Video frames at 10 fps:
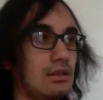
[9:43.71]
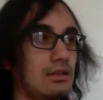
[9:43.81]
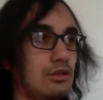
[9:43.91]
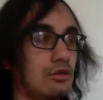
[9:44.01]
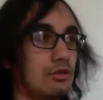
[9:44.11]

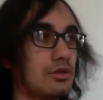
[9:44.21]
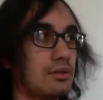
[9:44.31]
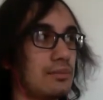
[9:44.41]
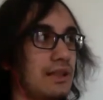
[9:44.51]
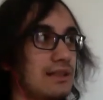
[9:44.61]
in order to
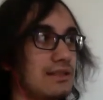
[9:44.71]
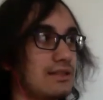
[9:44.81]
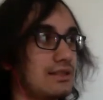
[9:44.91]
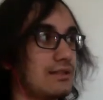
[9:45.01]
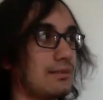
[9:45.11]
make the
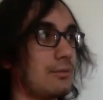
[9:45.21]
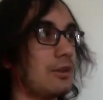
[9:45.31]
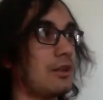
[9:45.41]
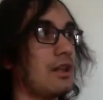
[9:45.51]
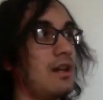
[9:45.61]
system work?